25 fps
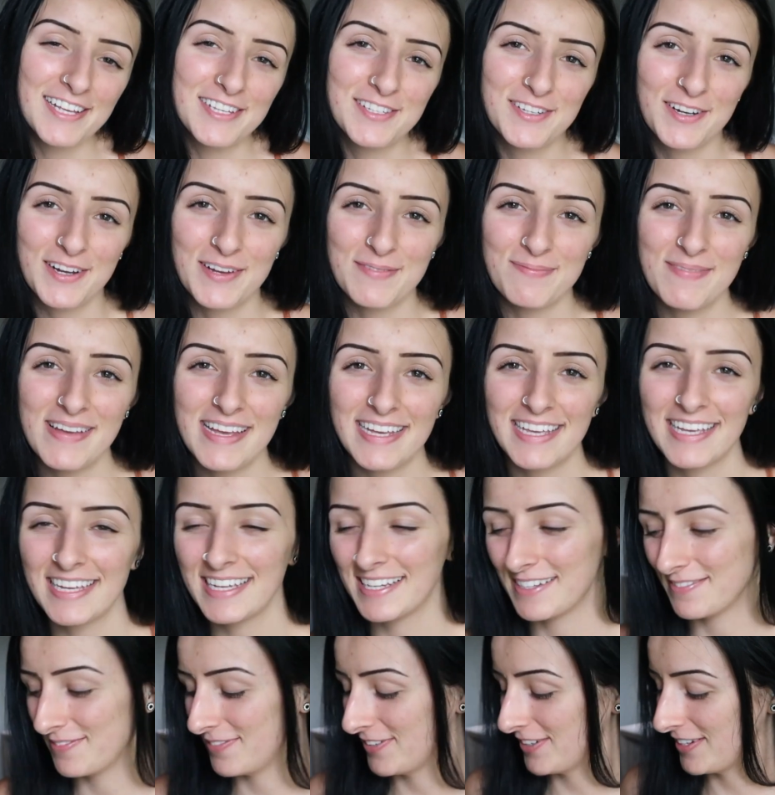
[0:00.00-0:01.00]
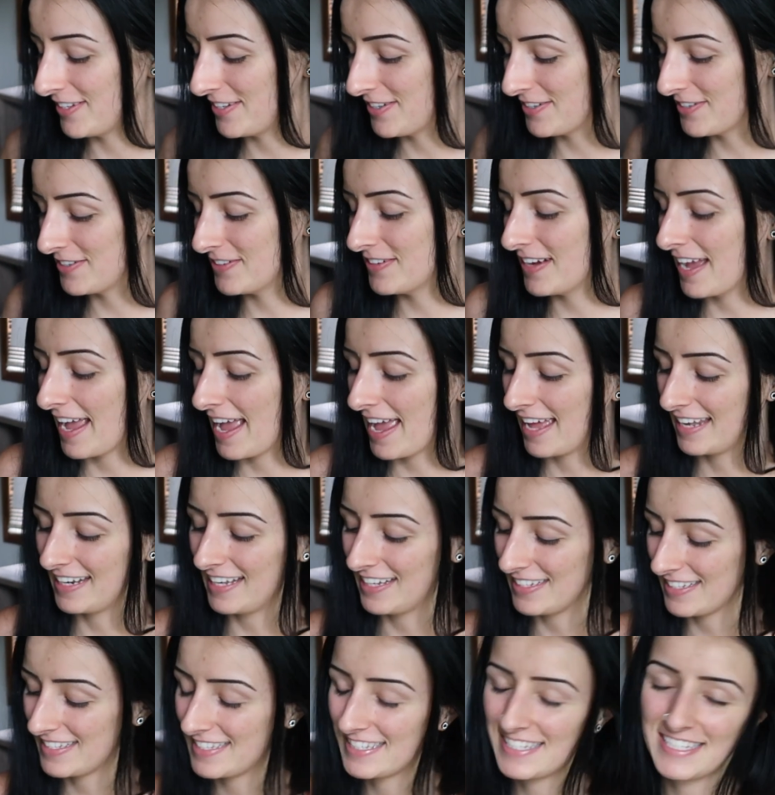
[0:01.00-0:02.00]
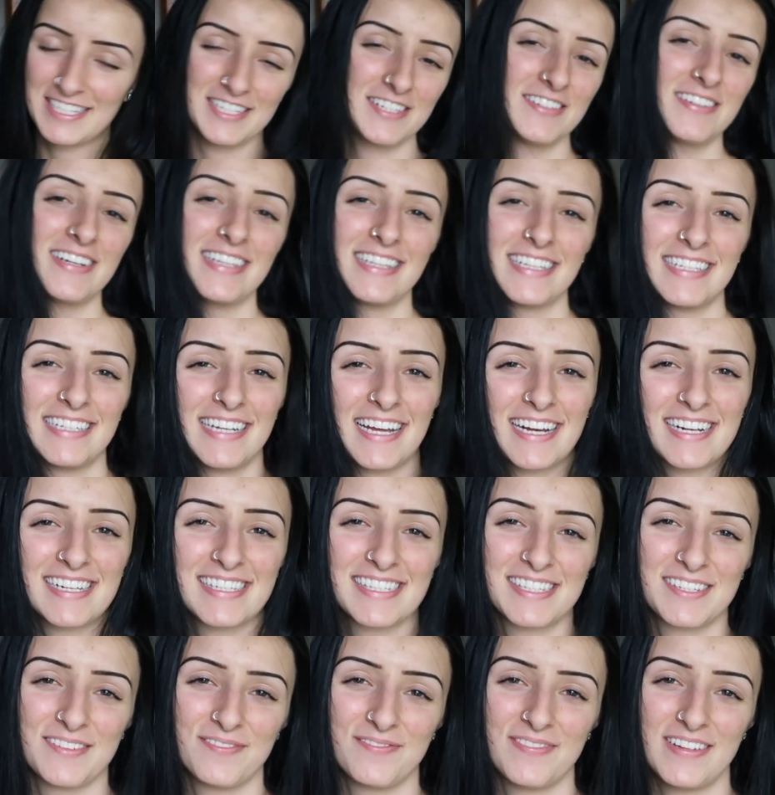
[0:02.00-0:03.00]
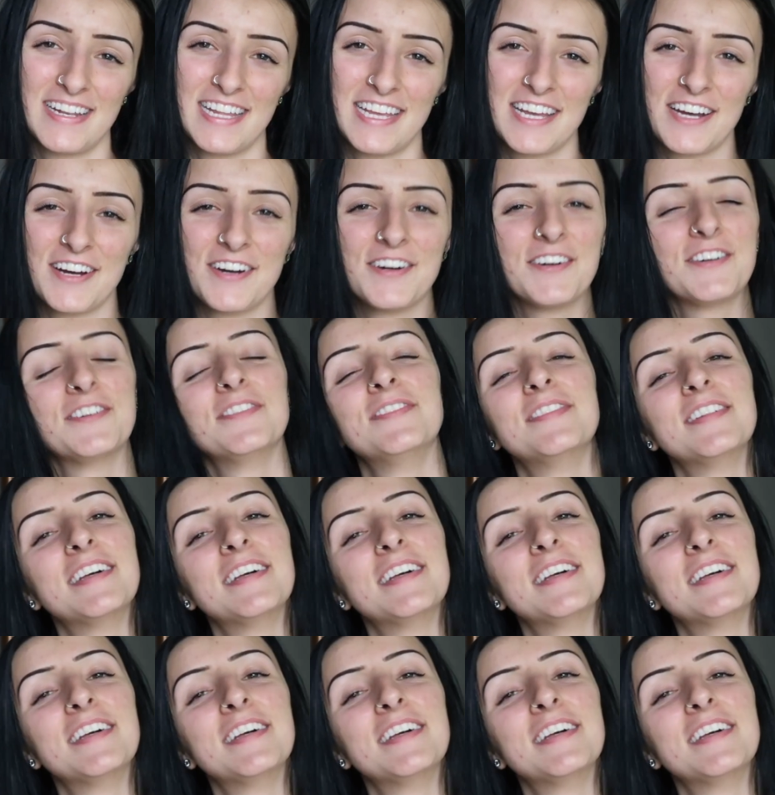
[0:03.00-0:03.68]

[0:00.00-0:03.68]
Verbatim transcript: enjoyed making it for you and I'll see you in the next video.